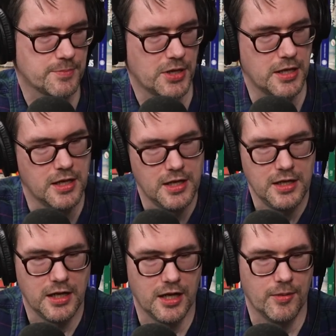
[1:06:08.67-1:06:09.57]
But
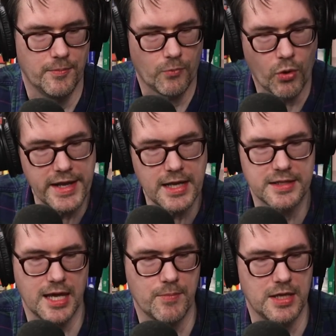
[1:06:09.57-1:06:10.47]
uh,
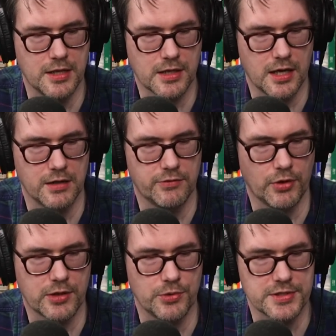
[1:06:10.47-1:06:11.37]
Whitehead came in and kind of
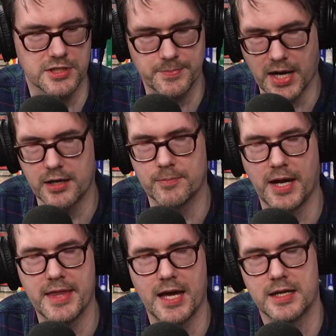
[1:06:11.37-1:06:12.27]
like was inspired
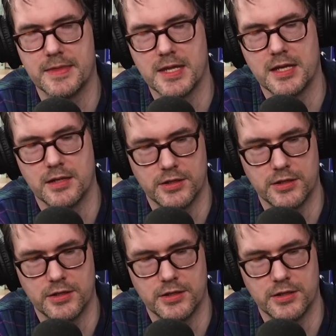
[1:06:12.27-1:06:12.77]
by that, and then,